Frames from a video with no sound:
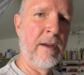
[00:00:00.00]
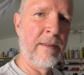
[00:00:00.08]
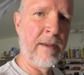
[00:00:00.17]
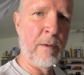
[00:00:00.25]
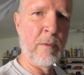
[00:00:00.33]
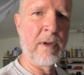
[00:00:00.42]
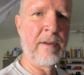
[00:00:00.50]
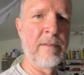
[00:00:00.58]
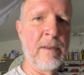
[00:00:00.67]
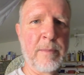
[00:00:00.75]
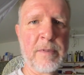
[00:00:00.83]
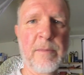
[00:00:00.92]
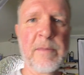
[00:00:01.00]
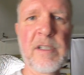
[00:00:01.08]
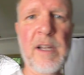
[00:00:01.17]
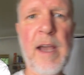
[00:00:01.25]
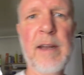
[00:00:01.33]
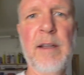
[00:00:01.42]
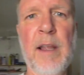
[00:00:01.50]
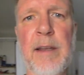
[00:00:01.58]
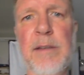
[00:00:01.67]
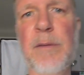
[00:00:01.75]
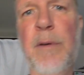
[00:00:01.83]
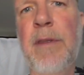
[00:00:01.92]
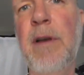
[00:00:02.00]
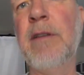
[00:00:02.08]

that will give them some side light with